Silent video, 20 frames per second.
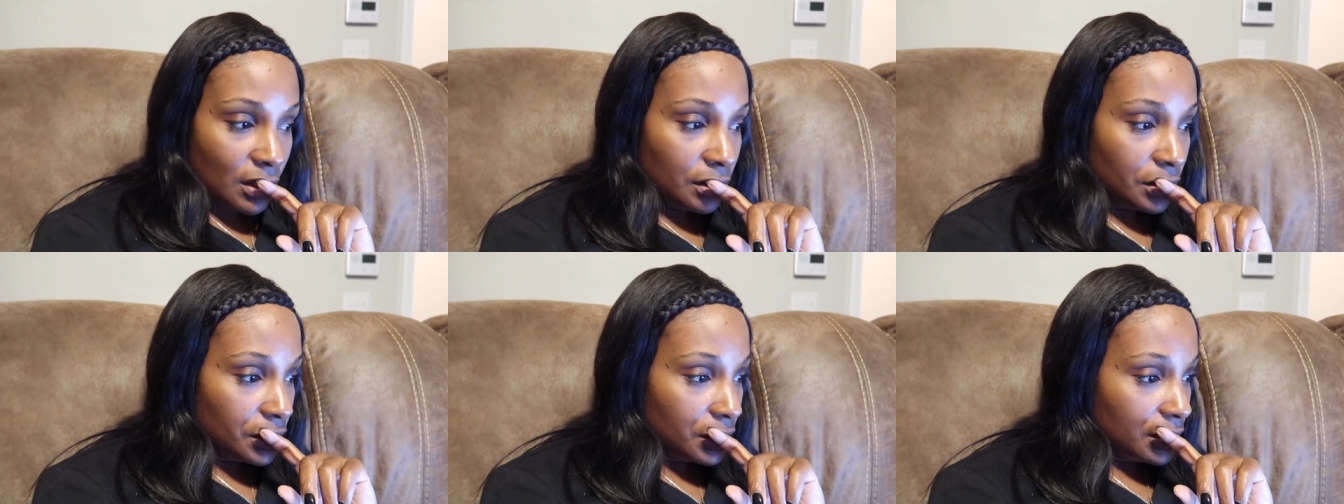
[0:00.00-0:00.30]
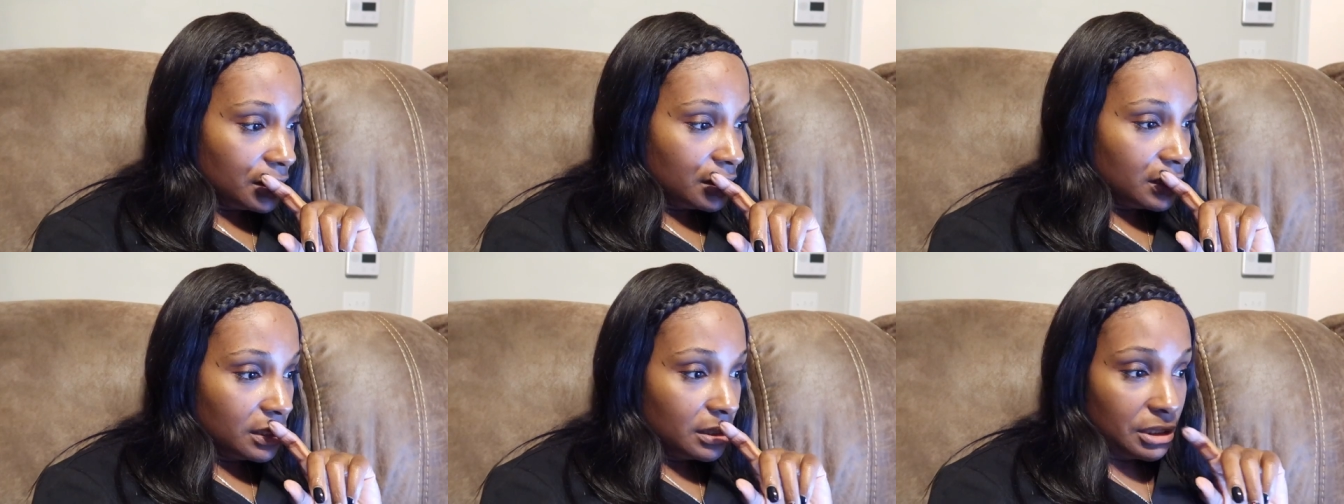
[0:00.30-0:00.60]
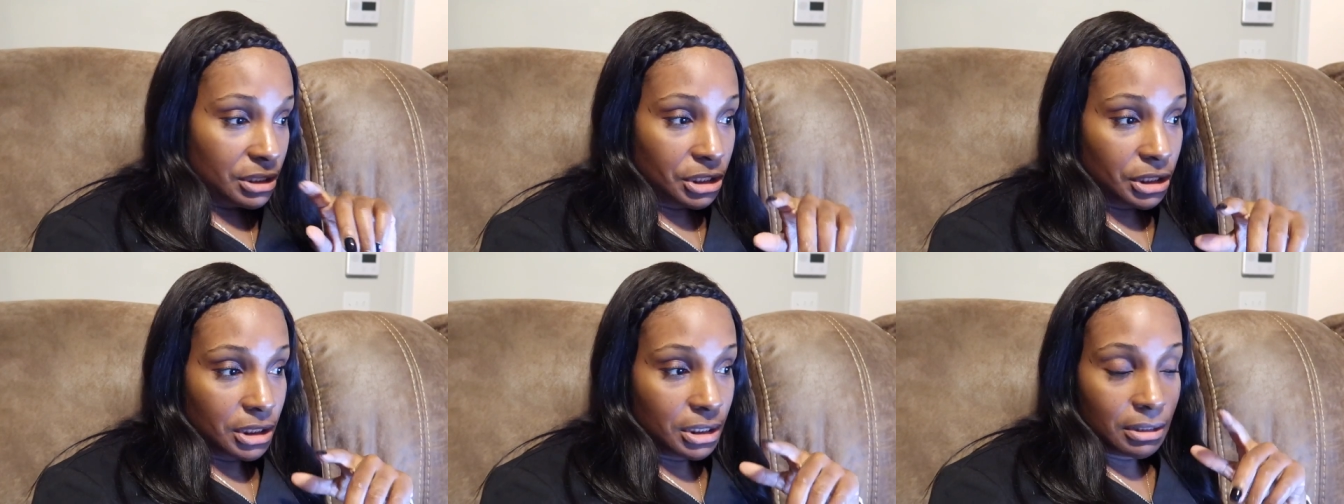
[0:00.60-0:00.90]
she
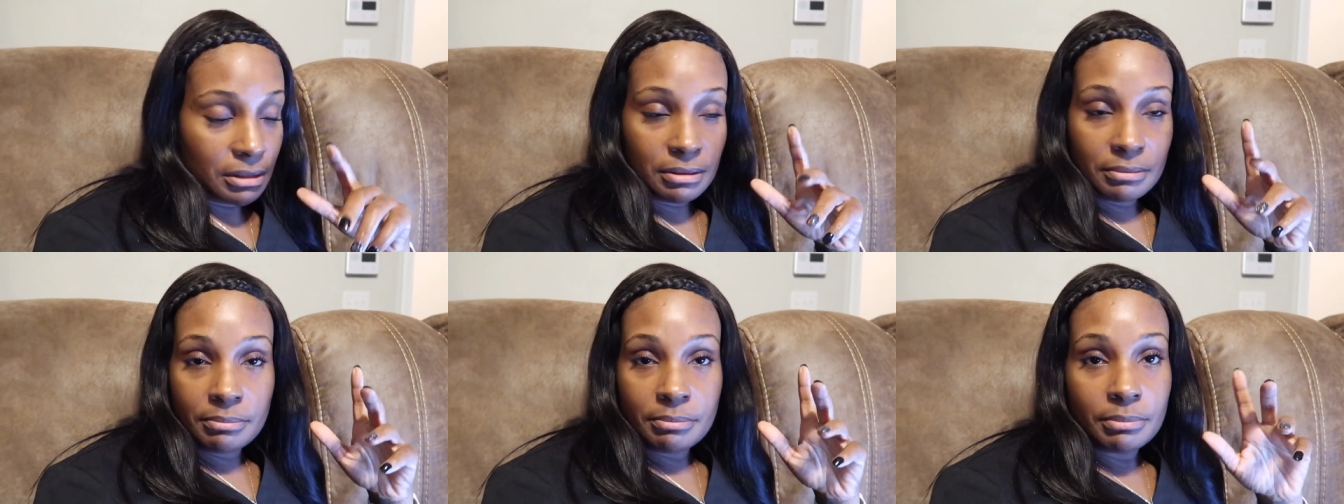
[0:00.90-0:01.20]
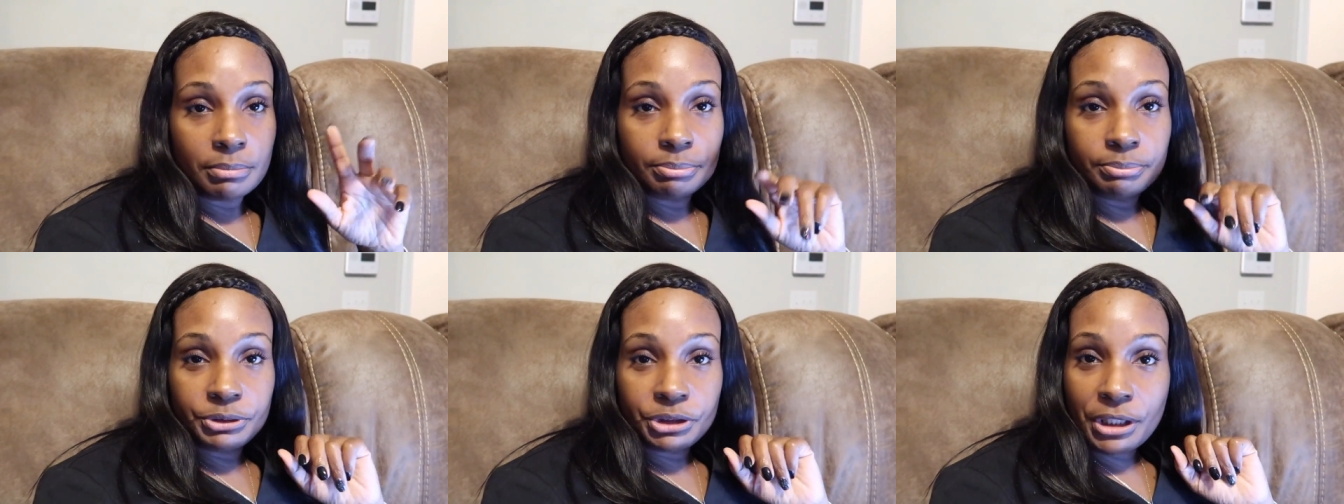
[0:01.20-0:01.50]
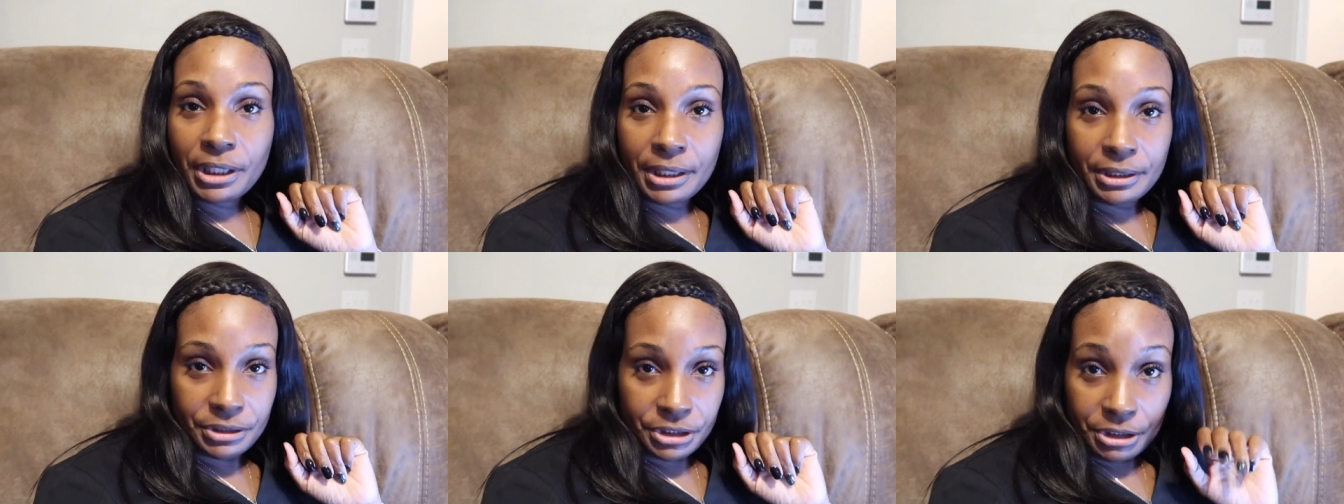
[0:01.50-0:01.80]
she
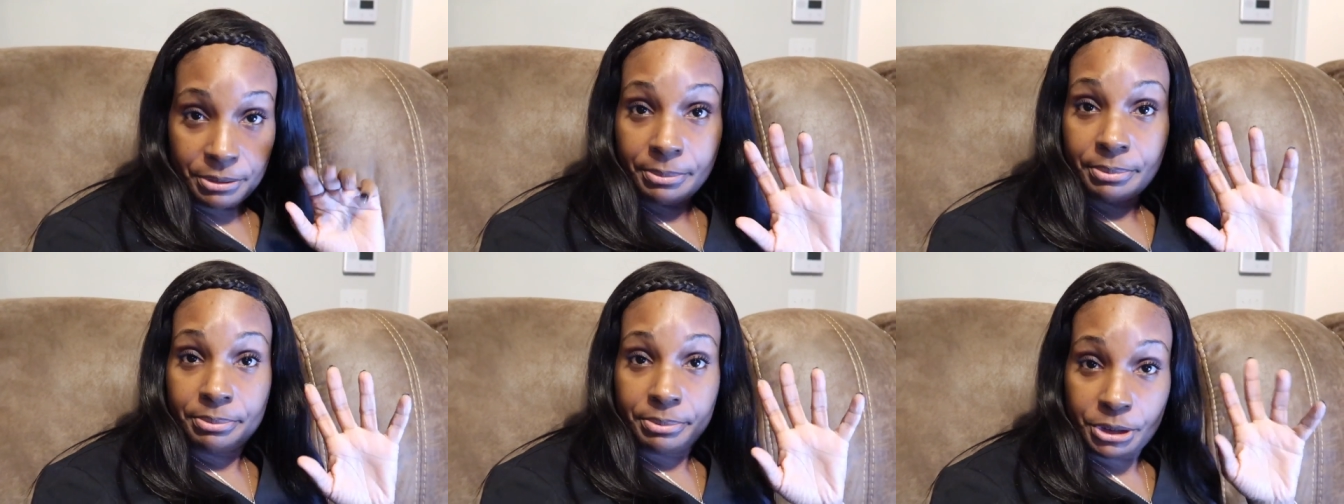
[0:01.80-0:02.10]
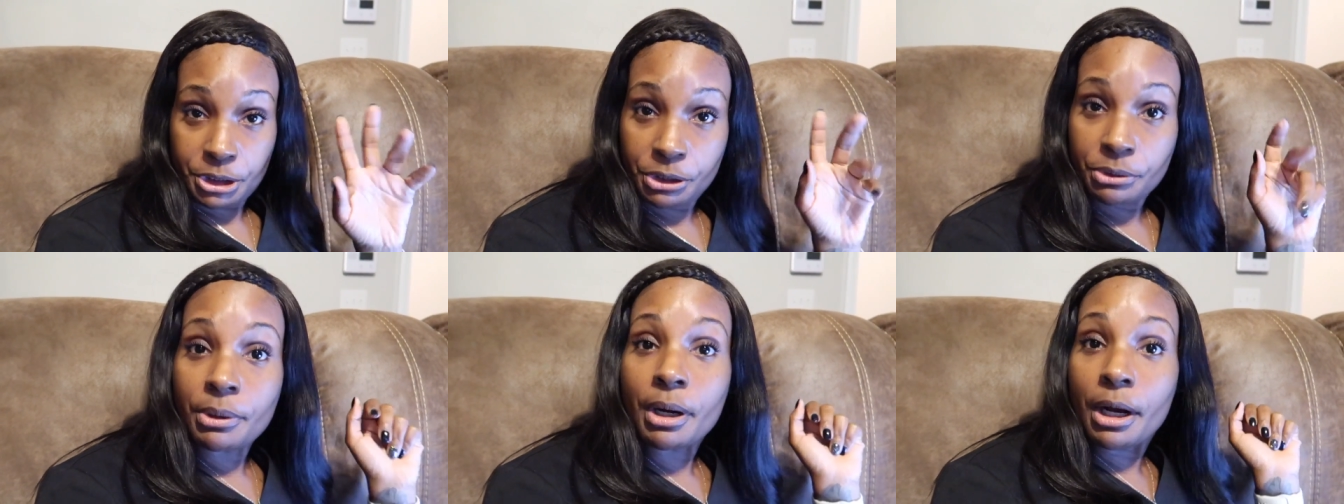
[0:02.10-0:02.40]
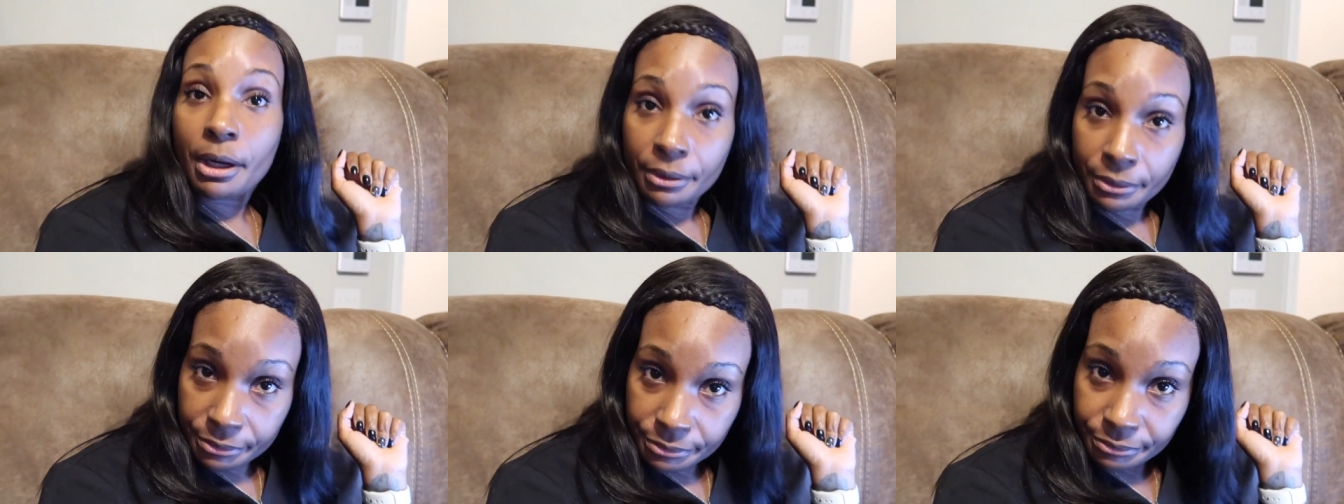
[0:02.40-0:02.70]
trying she she grown